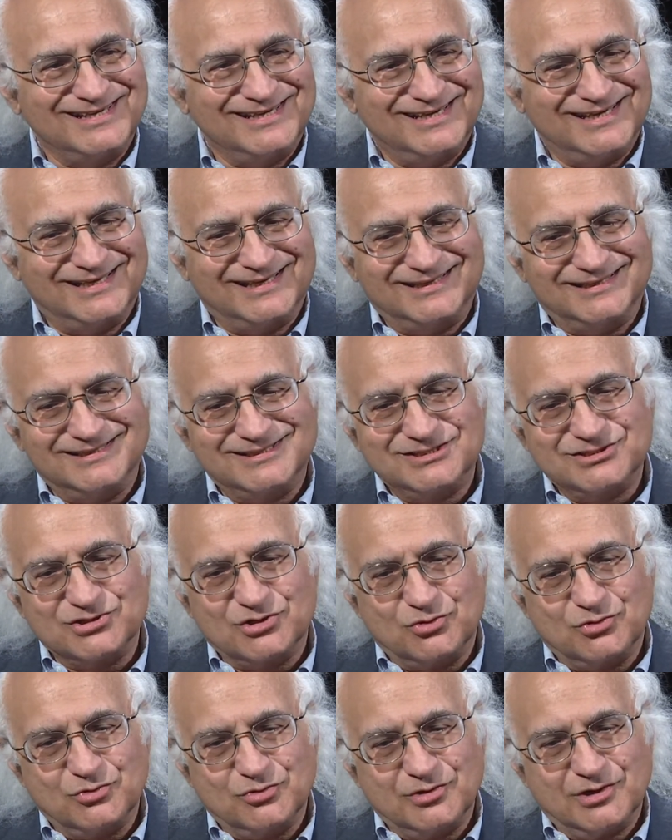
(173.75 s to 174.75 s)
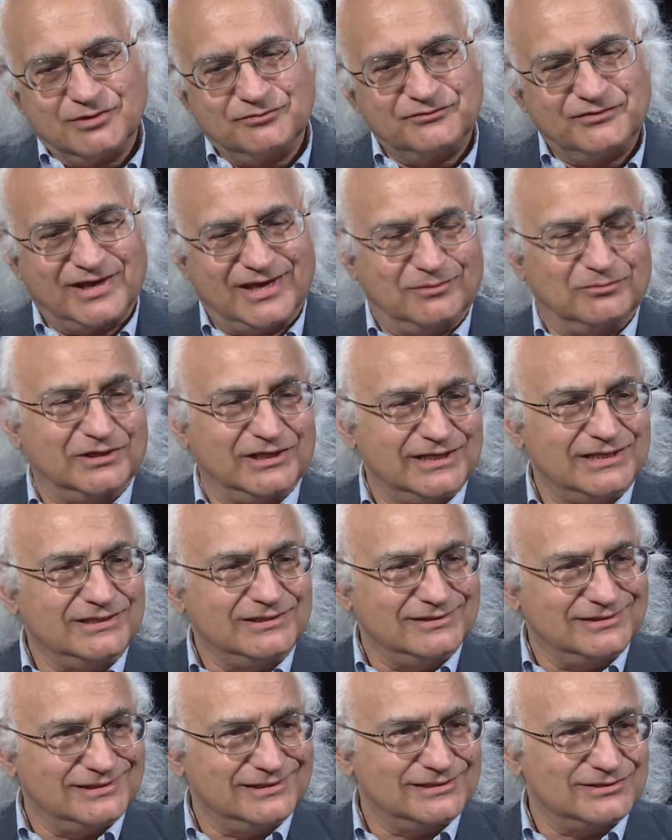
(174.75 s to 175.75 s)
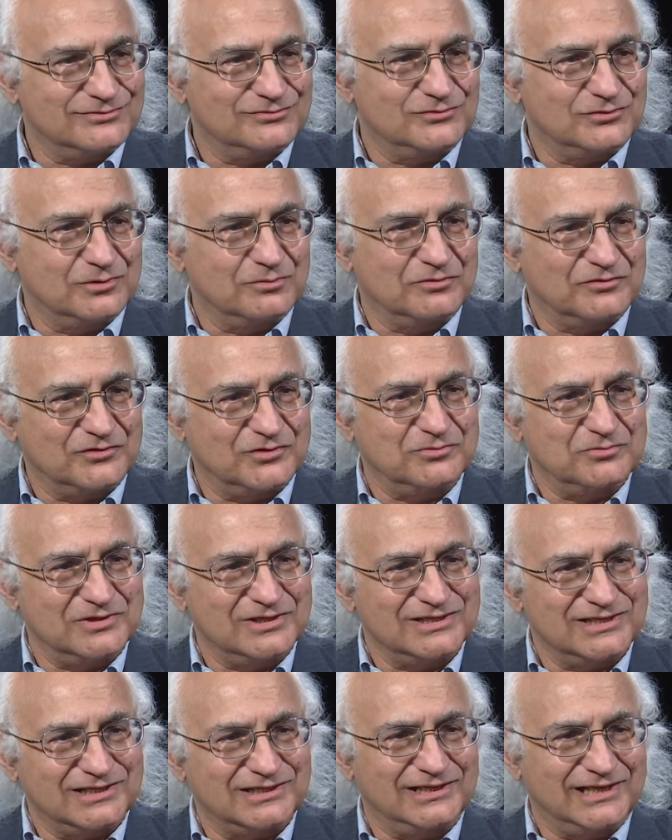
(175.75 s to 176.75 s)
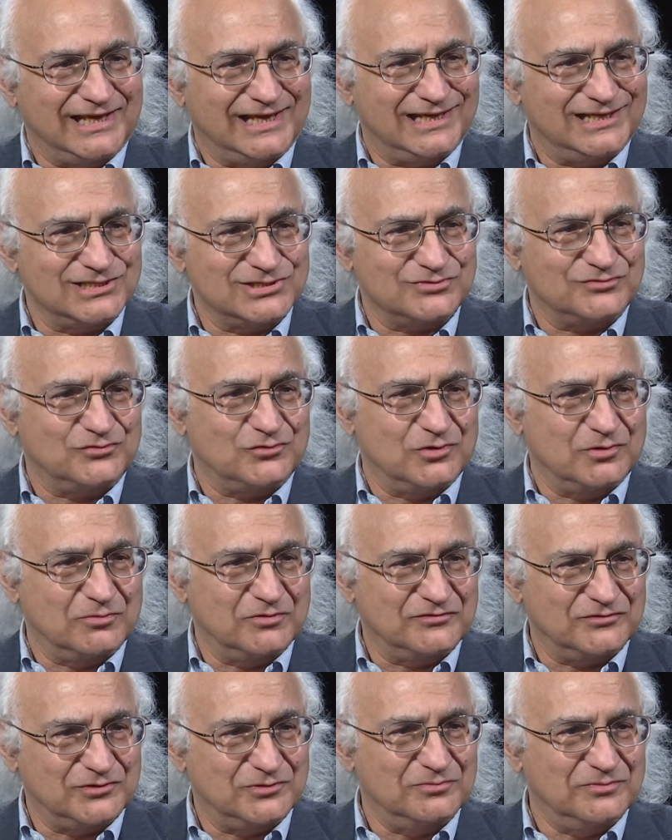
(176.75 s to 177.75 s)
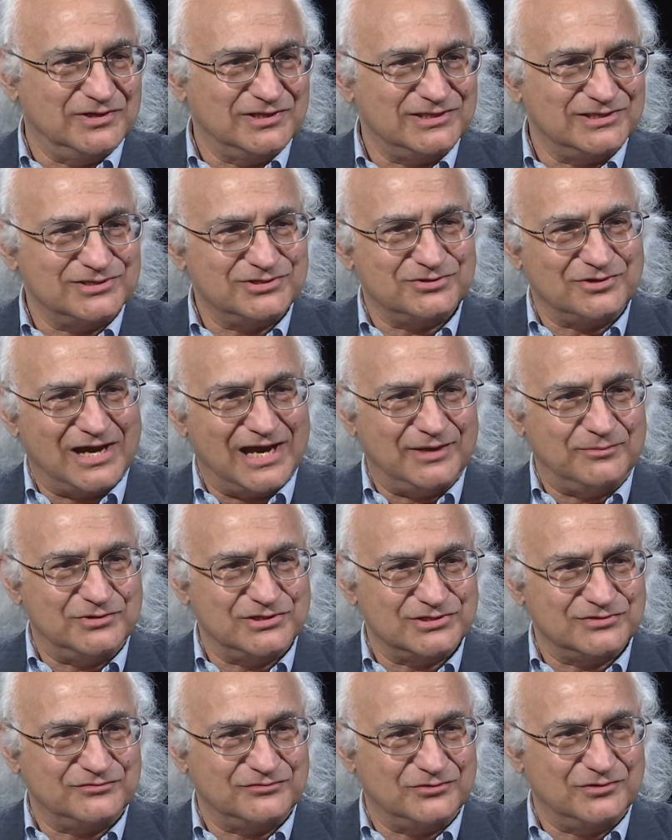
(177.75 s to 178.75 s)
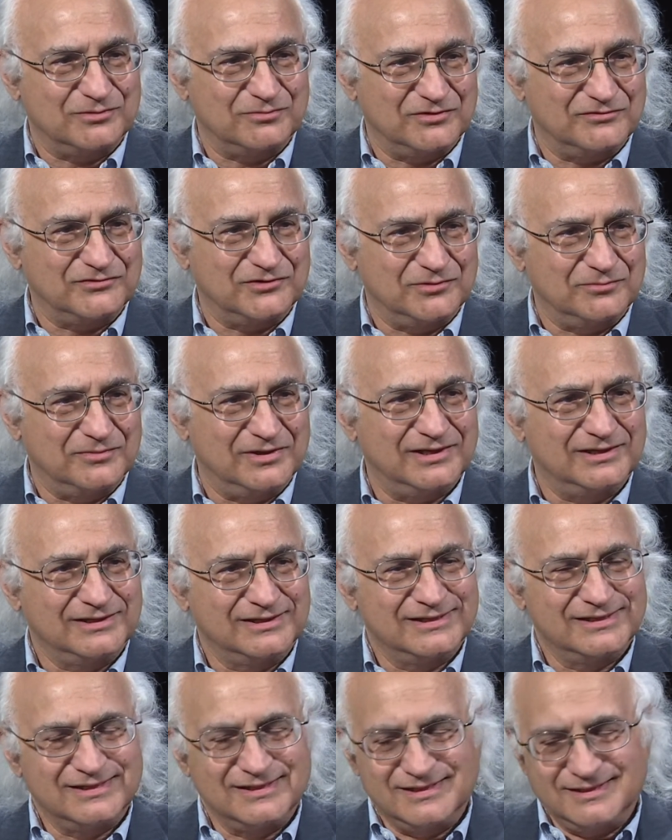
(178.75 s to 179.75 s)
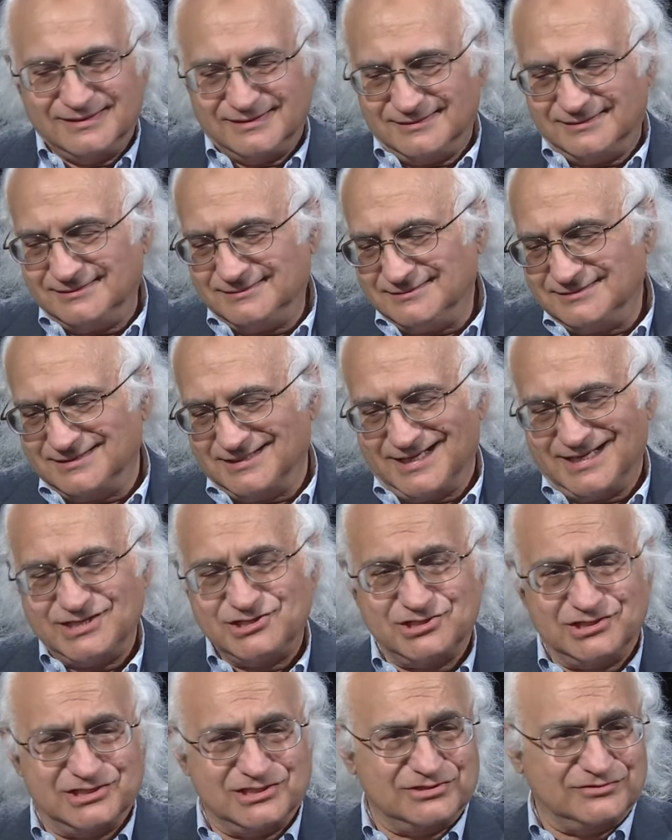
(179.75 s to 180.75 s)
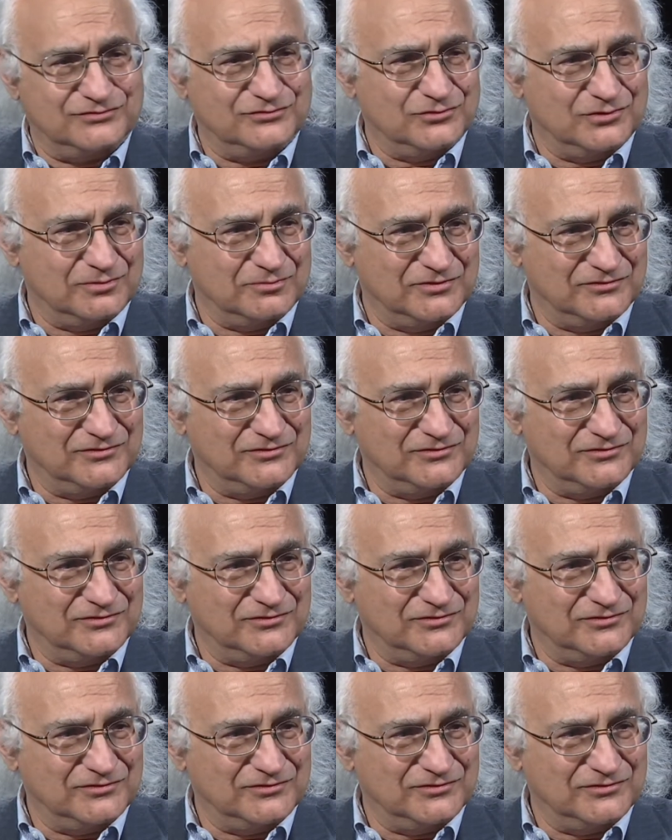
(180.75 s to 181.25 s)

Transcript: And so a family is a form of Ummah, the clan is a form of Ummah, the tribe is a form of Ummah, the nation is a form of